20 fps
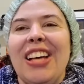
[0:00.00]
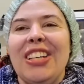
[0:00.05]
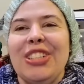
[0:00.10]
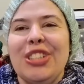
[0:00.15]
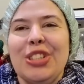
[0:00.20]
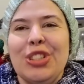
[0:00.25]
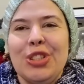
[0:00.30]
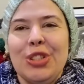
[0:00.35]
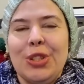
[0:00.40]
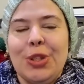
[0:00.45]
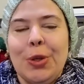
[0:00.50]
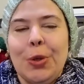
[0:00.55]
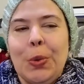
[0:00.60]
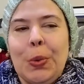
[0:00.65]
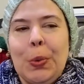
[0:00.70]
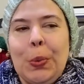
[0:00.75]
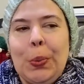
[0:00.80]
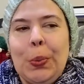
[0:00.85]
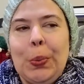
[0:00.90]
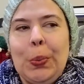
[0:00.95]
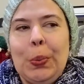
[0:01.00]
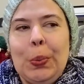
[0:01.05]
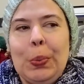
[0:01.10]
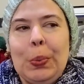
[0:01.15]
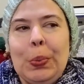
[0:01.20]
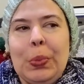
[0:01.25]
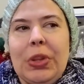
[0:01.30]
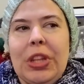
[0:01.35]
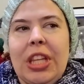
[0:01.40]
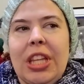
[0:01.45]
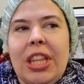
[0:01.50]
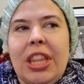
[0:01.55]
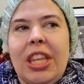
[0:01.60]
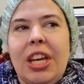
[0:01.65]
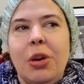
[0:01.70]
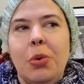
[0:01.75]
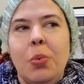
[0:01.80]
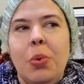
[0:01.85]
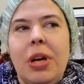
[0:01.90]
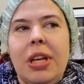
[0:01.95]
so
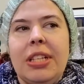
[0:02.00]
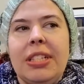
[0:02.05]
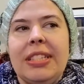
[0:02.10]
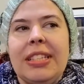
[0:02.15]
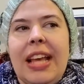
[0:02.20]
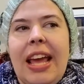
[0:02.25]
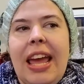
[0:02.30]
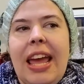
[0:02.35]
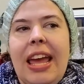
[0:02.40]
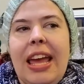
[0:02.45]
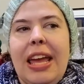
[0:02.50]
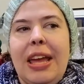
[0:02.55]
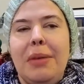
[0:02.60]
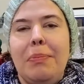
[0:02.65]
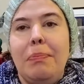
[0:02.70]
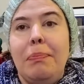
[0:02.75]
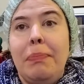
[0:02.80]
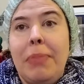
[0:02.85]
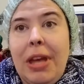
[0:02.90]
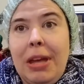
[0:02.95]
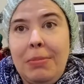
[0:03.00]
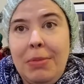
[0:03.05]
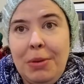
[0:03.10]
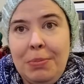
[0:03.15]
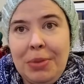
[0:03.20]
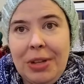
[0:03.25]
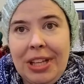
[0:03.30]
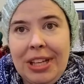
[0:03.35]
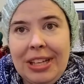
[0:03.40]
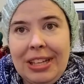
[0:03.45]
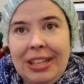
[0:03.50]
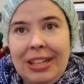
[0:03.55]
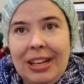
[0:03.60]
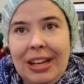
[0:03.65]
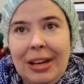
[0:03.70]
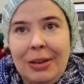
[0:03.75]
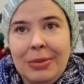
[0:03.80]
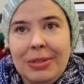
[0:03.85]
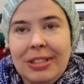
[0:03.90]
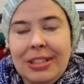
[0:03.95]
there was a baby blanket
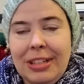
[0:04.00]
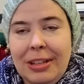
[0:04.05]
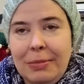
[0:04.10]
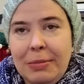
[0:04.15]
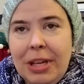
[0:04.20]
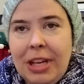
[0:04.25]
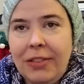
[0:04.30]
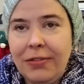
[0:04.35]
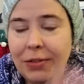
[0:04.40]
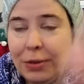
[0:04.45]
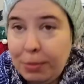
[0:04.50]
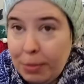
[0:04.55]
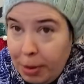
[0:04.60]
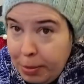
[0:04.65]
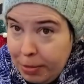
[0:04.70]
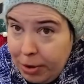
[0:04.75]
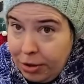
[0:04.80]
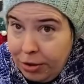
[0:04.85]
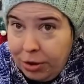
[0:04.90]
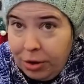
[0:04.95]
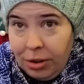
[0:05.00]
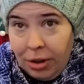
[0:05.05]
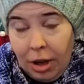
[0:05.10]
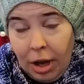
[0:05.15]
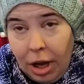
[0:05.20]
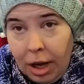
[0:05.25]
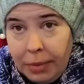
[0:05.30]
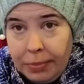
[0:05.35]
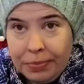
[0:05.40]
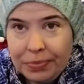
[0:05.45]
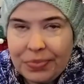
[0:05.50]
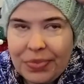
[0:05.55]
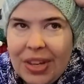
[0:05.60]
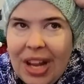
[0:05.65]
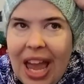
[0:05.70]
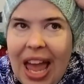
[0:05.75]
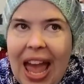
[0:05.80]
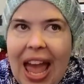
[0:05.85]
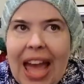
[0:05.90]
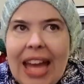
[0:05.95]
I was gonna make for my mother-in-law,
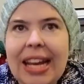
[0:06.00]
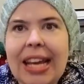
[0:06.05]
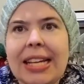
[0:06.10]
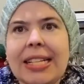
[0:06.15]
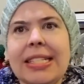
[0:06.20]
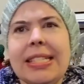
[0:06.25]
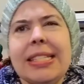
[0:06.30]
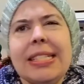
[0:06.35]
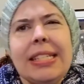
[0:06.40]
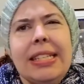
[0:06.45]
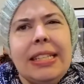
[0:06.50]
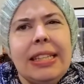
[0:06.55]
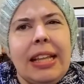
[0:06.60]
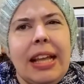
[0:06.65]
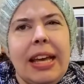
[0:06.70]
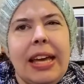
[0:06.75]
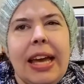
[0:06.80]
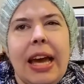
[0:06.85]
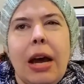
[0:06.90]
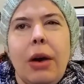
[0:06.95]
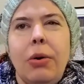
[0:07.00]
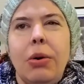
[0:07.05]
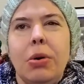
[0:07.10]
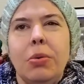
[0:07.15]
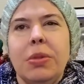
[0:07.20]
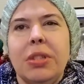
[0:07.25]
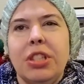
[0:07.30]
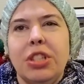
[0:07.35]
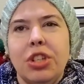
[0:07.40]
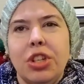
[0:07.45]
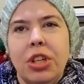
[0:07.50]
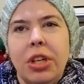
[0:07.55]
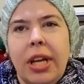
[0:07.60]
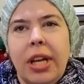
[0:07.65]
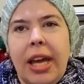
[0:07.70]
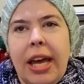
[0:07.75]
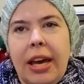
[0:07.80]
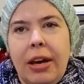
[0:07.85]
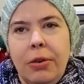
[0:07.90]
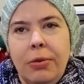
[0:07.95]
and I didn't like how it was
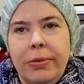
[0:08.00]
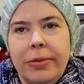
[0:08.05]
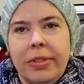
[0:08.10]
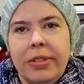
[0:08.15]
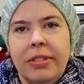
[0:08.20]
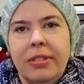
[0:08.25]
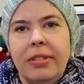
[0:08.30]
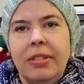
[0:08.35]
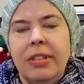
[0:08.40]
turning out.